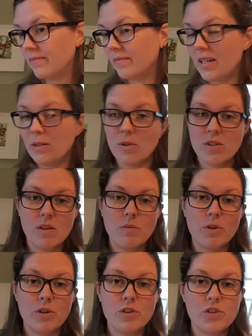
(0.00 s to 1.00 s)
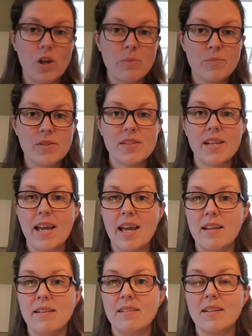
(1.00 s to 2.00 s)
it was some workshops,
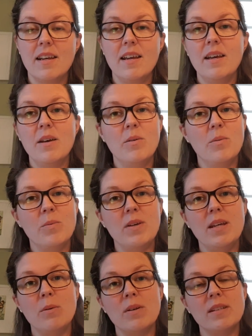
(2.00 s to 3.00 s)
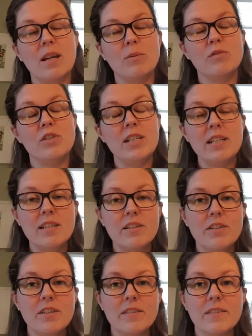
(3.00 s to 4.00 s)
and we went out for
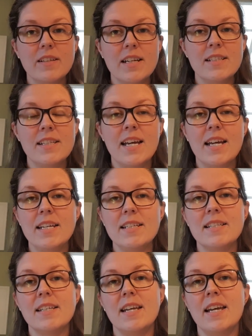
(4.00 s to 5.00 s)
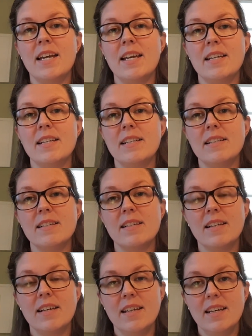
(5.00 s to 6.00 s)
dinner at night and
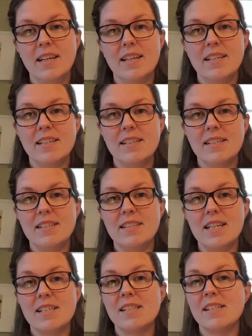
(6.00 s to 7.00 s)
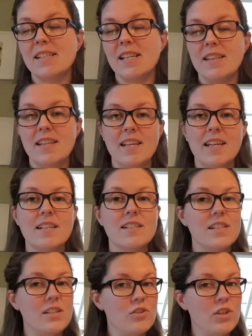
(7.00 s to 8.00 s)
just sitting and
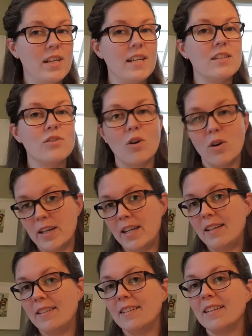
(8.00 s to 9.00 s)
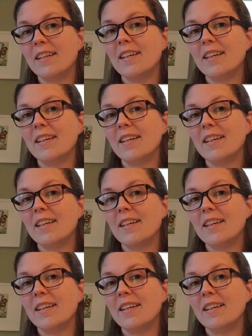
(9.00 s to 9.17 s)
stitching and talking.